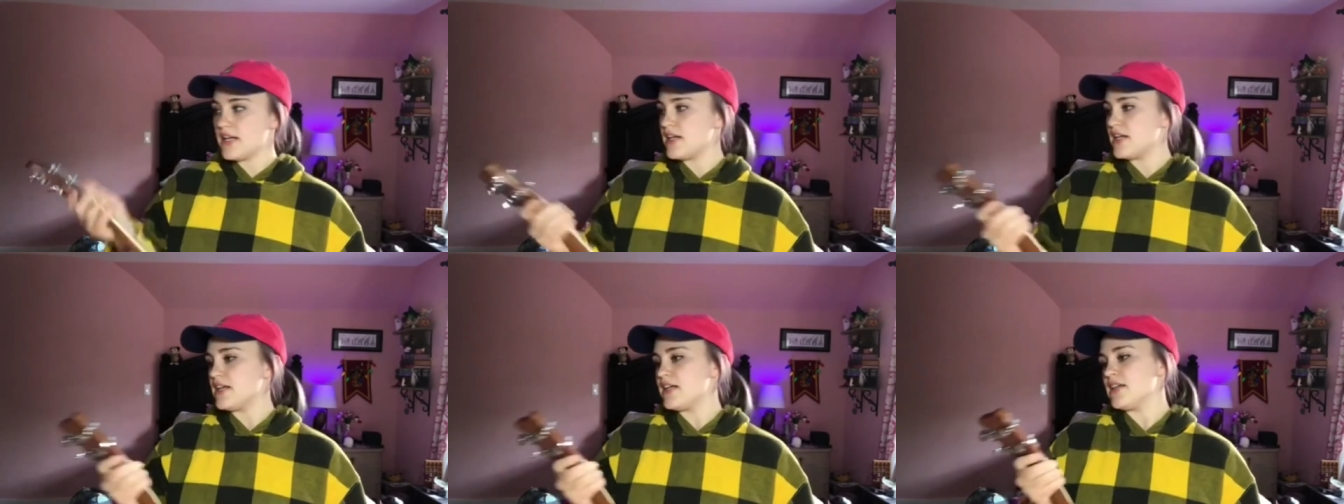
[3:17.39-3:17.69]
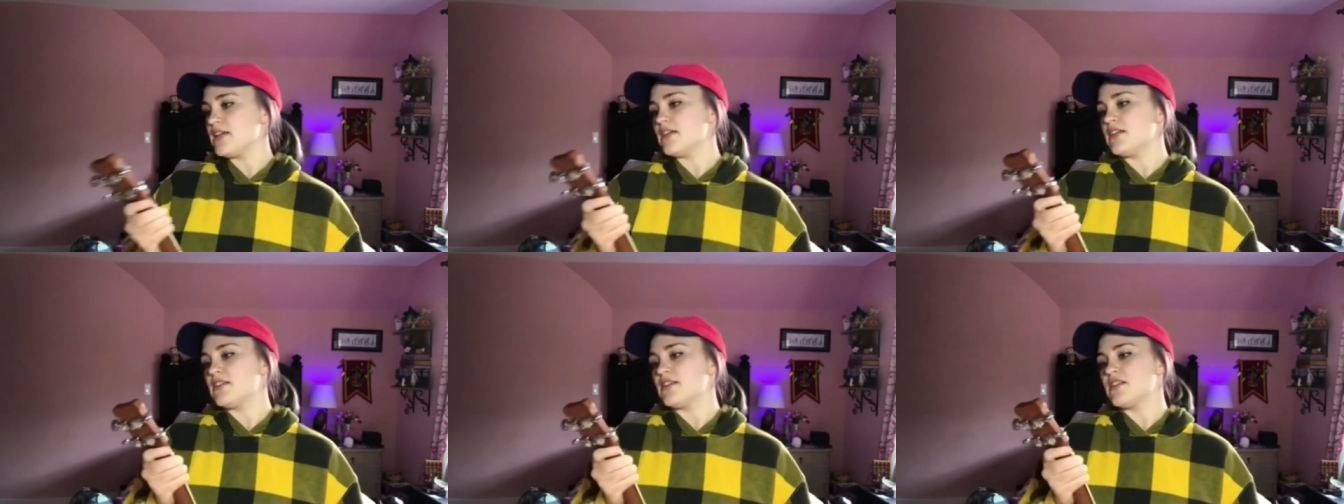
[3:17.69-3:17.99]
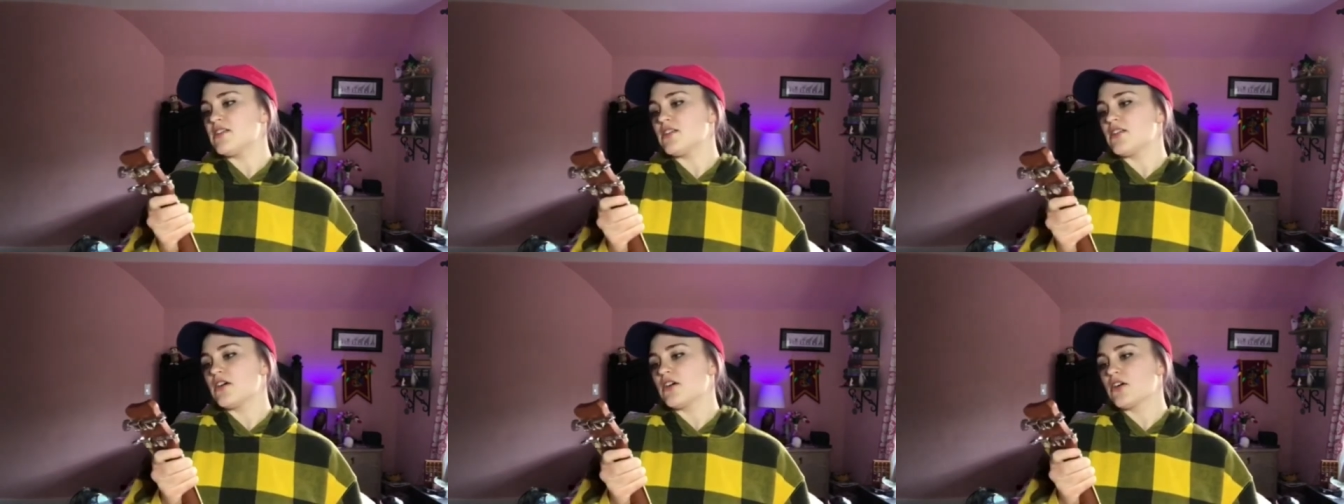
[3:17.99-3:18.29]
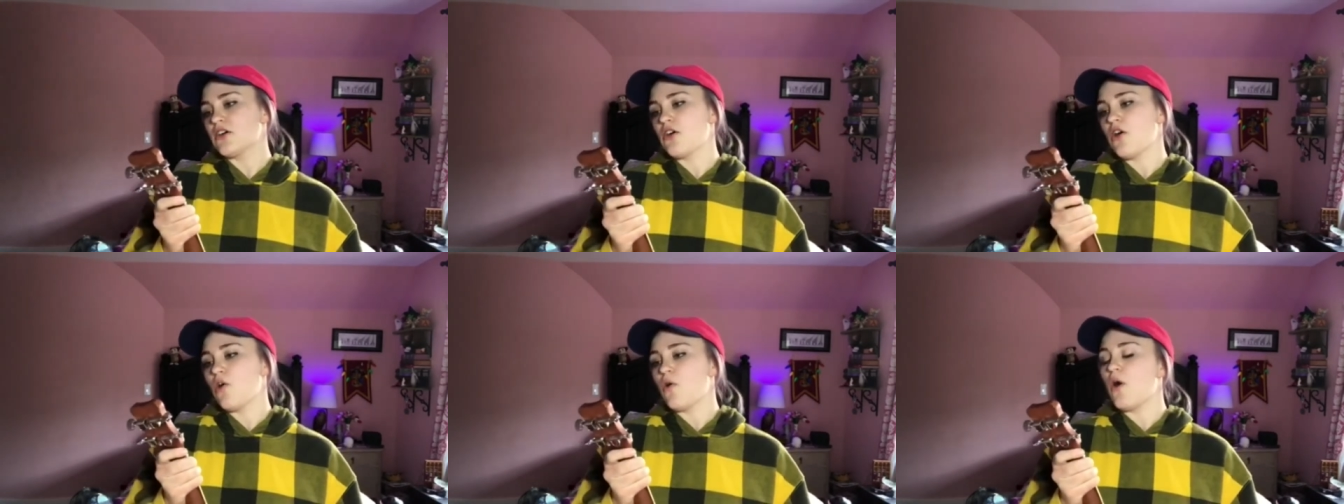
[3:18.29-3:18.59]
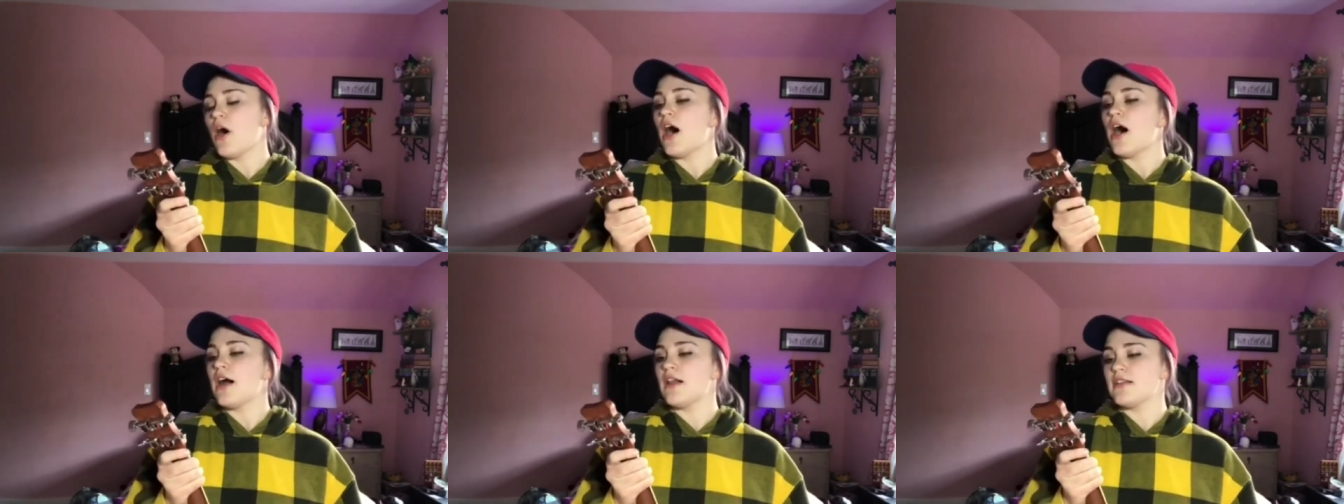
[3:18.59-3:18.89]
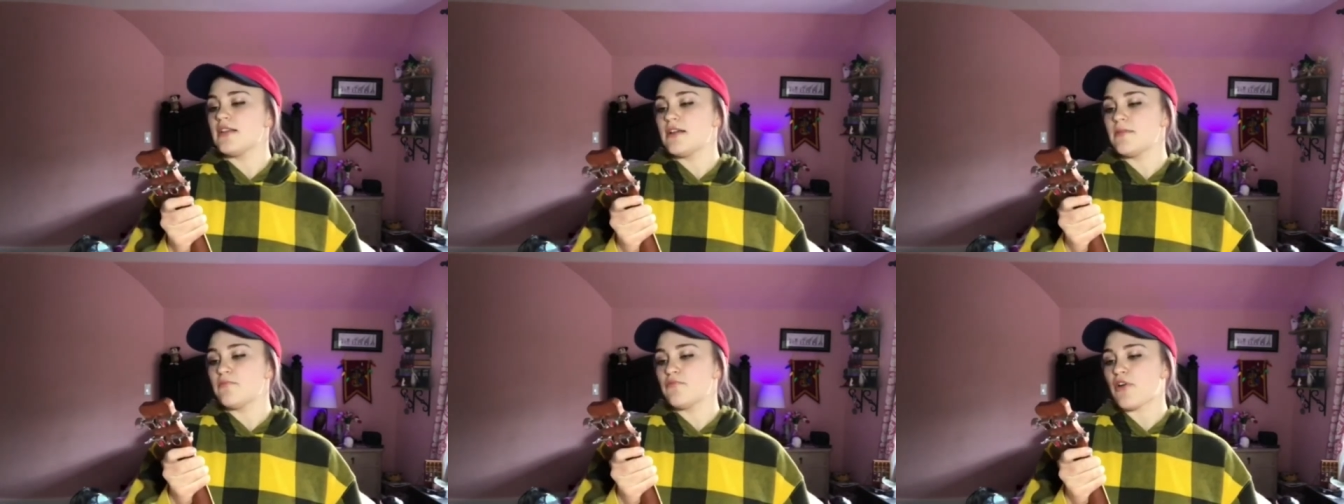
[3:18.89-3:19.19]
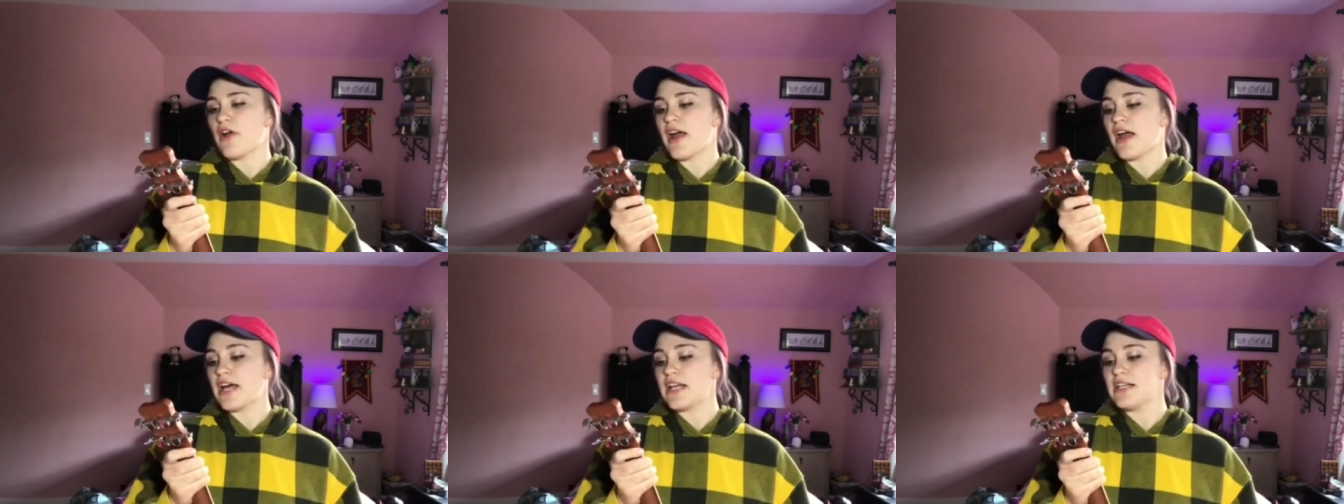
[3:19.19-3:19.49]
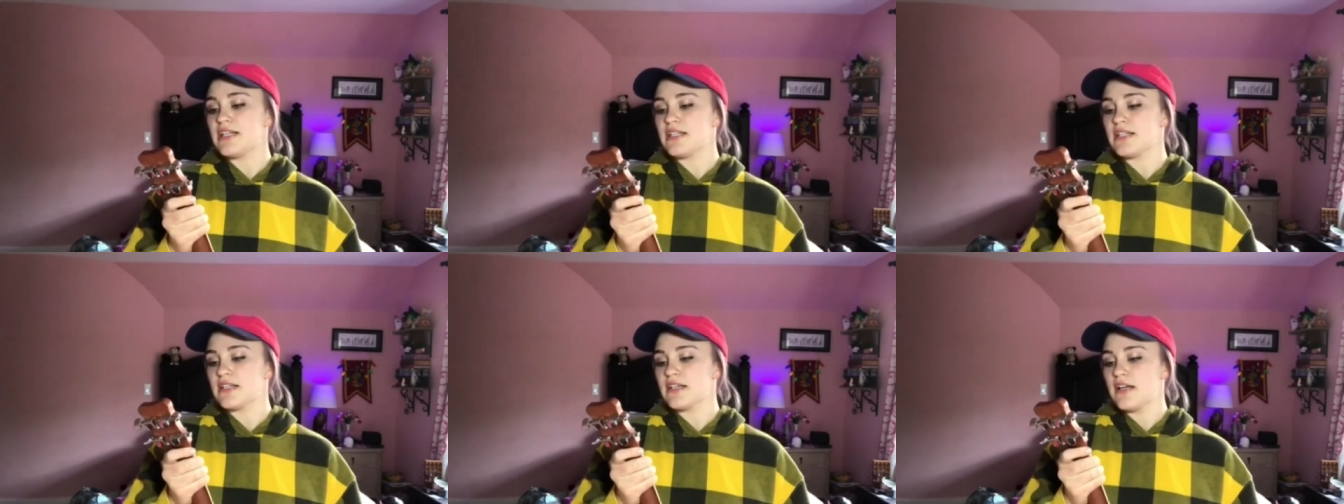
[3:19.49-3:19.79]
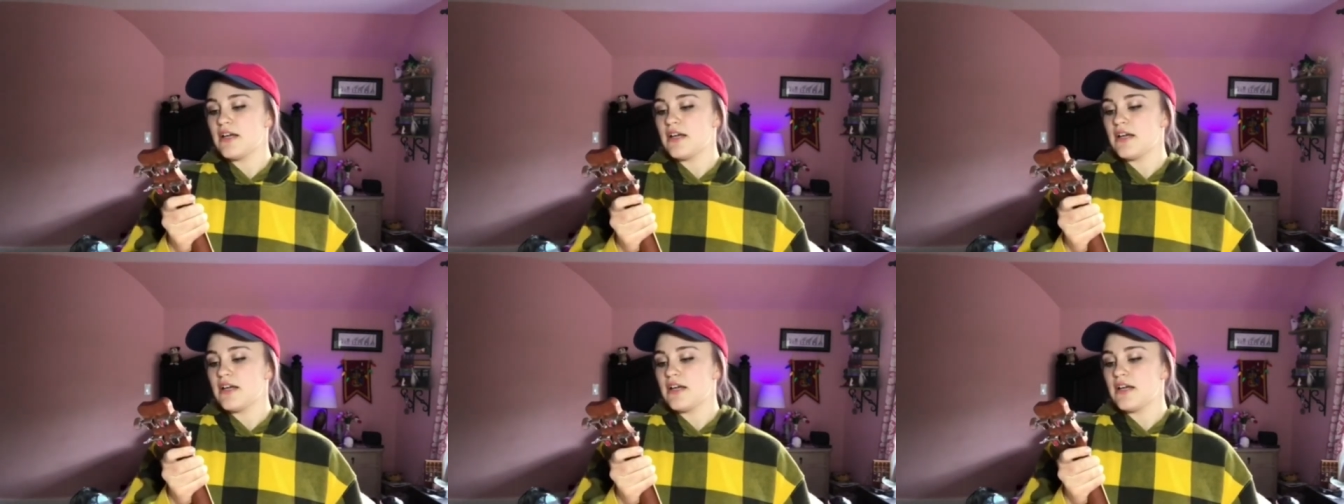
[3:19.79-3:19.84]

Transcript: It is the Kohala brand.